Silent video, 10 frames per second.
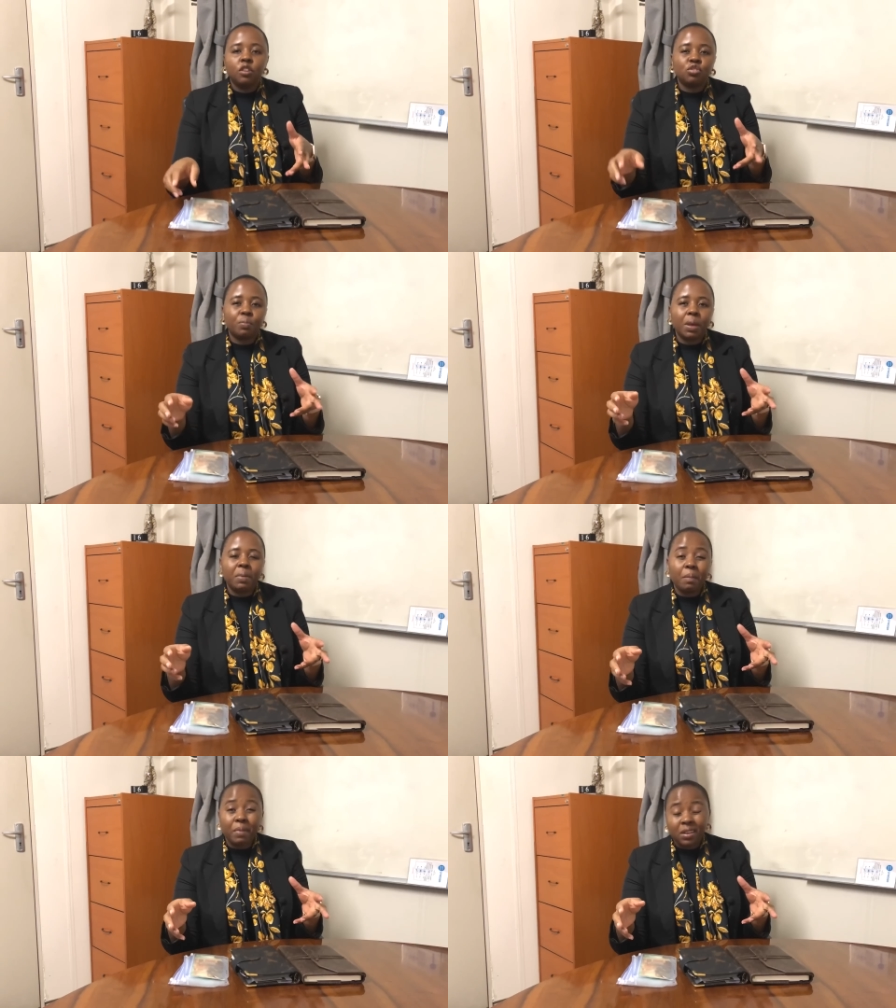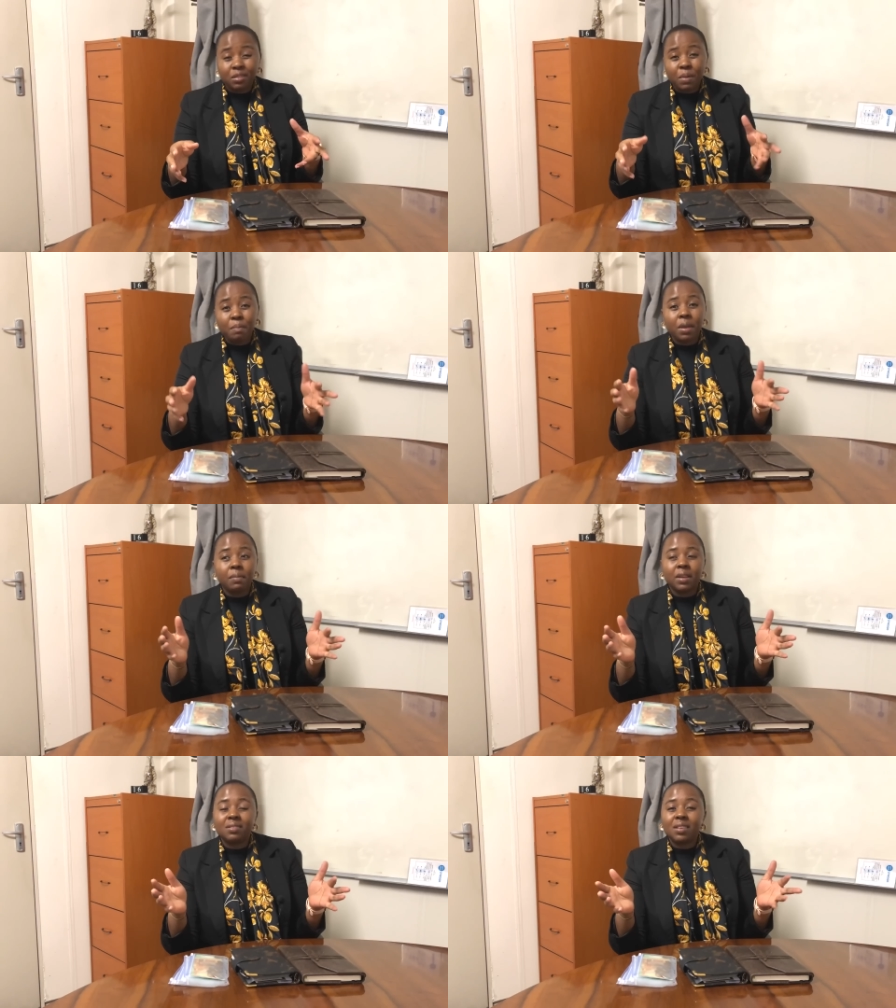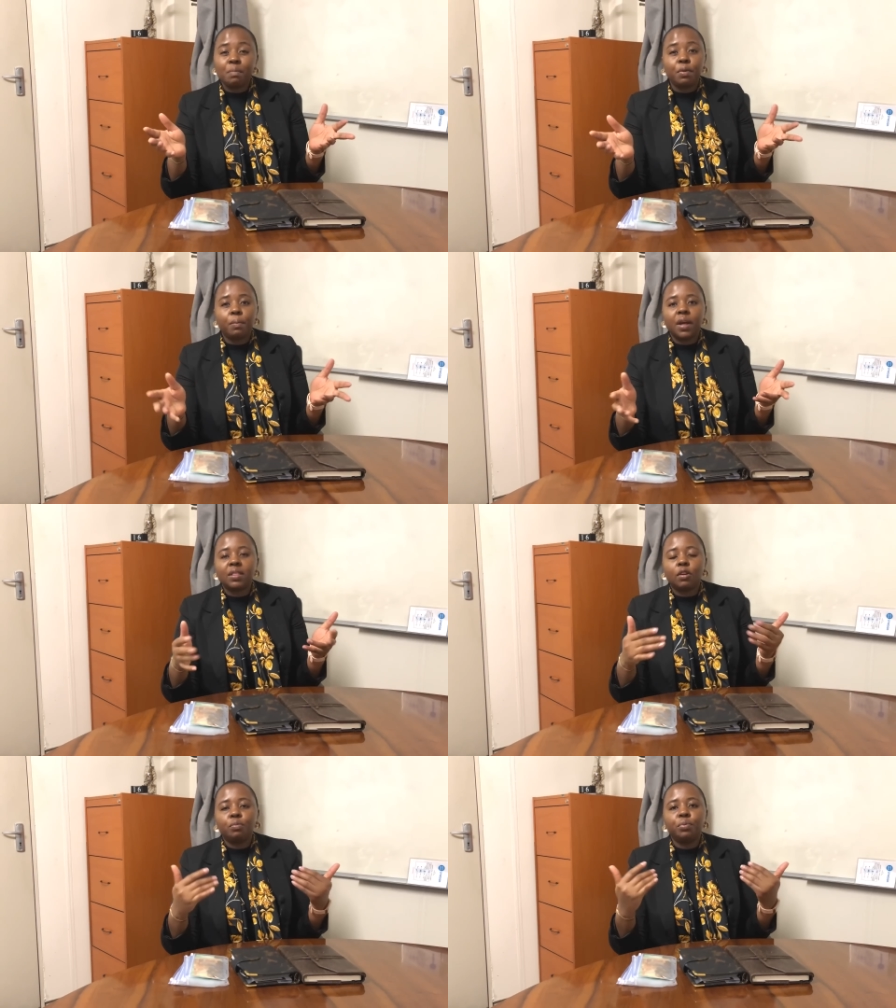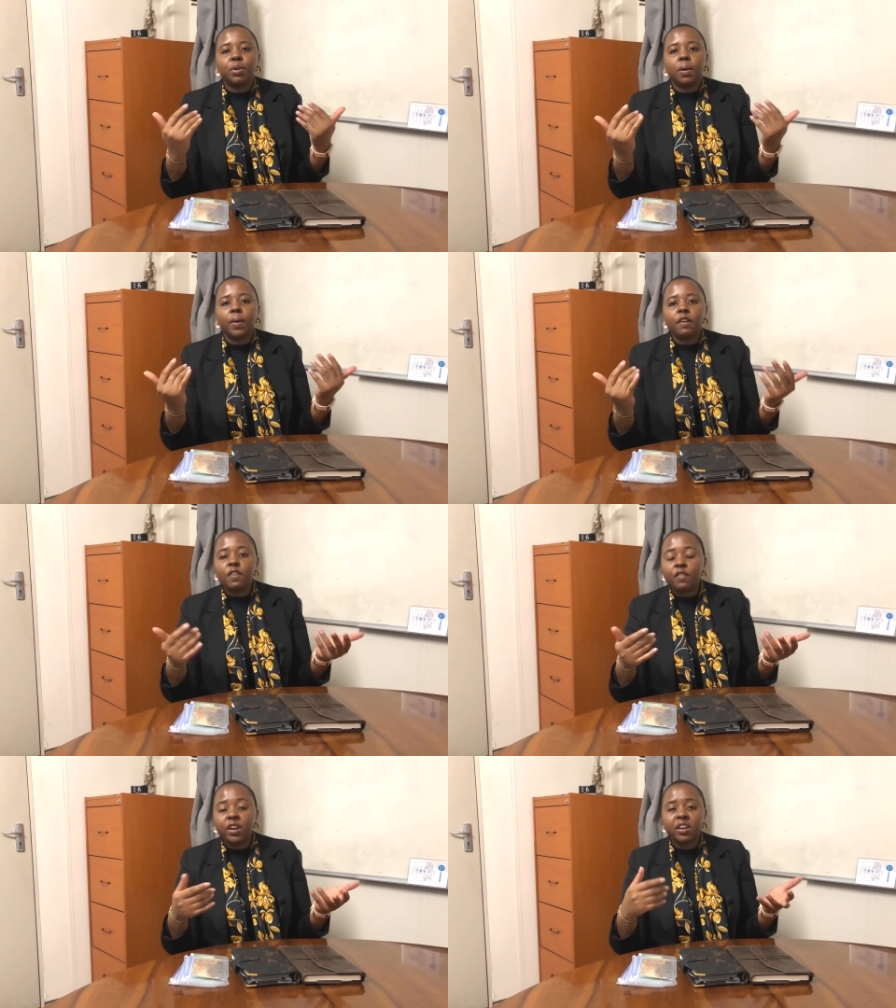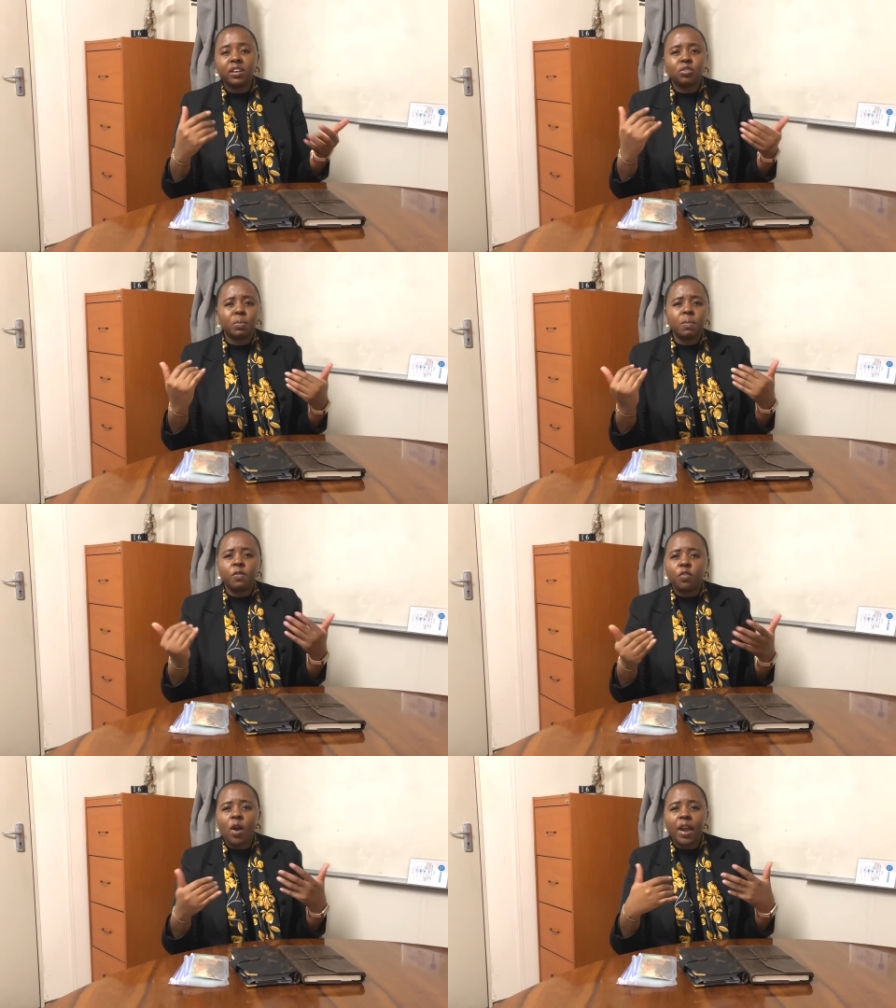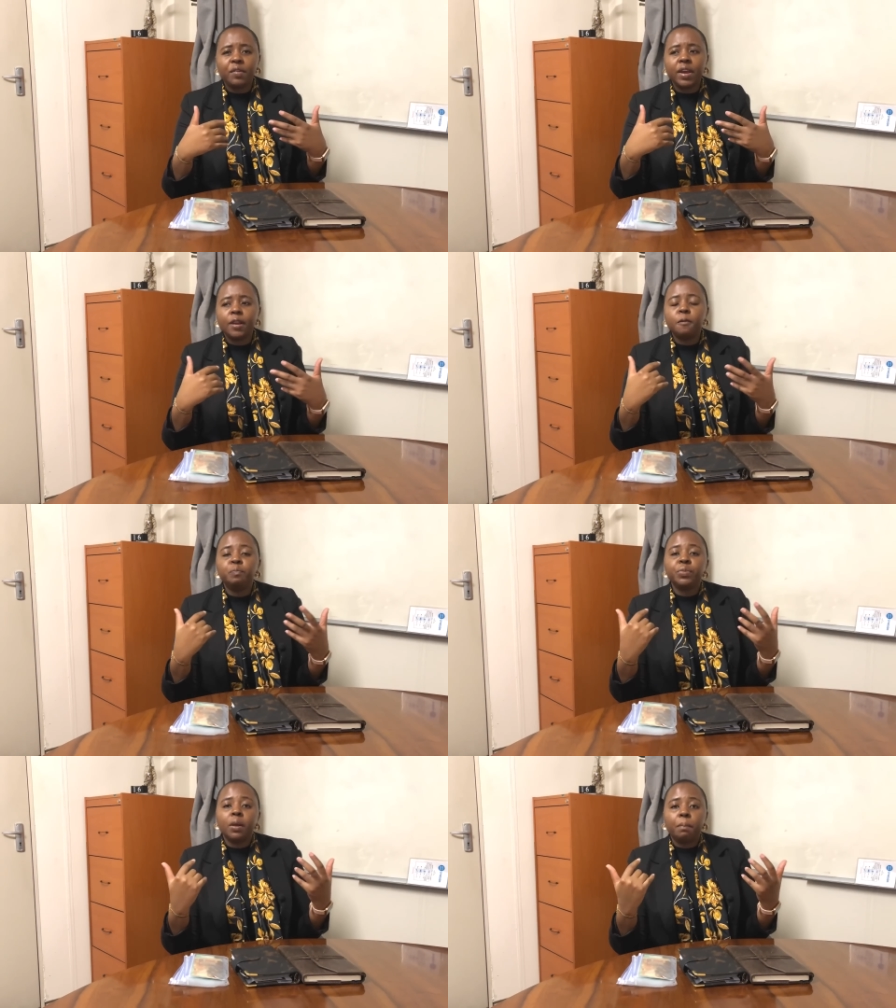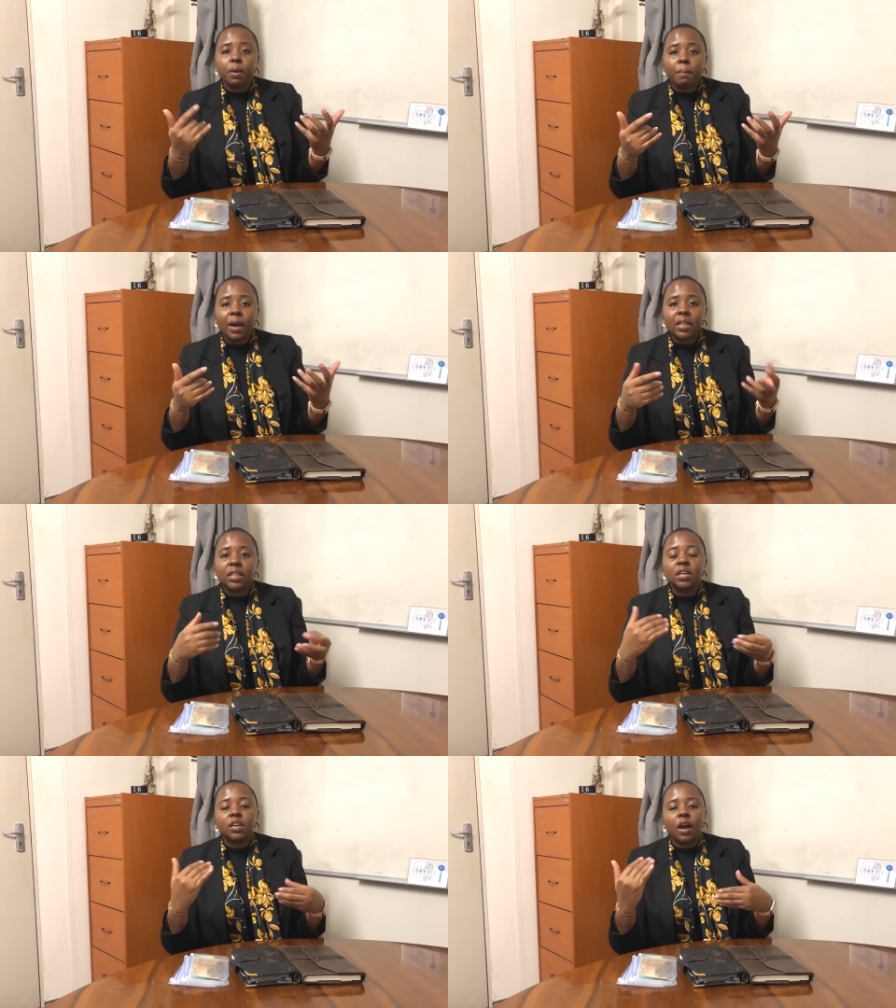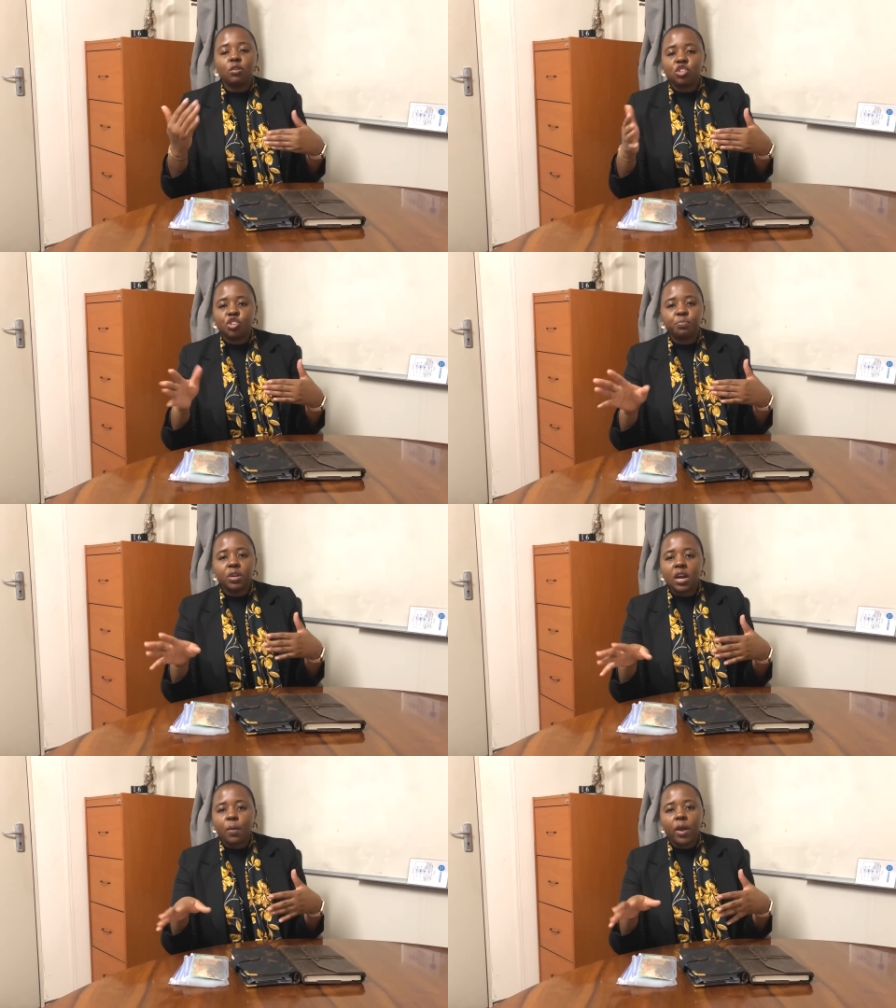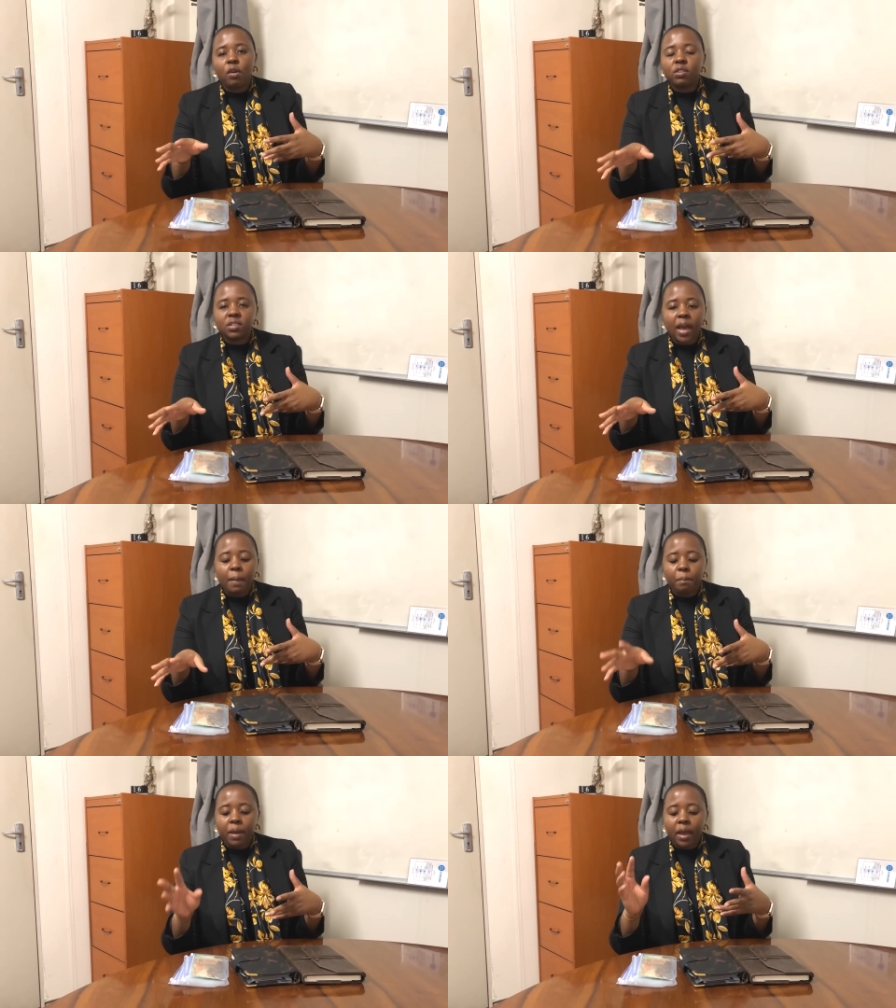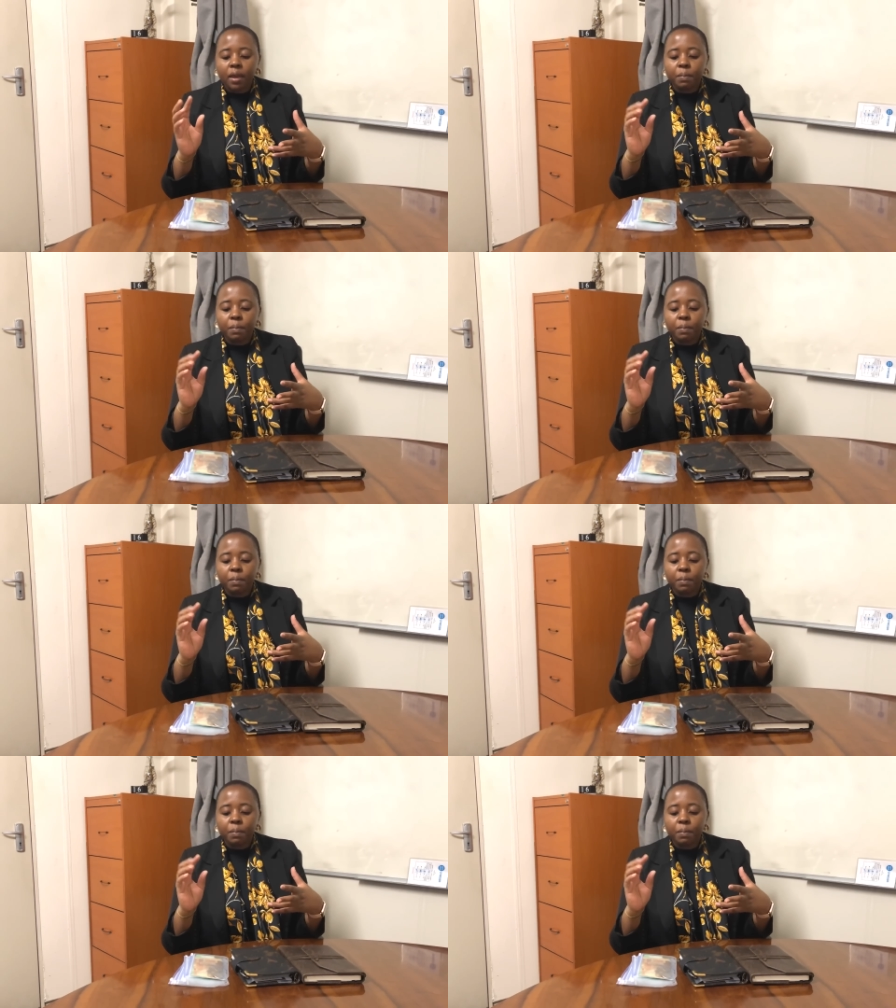So maybe a maximum, maybe let's say per month, I'll put away 500 or maybe 400 per month, I'll just put it away on TymeBank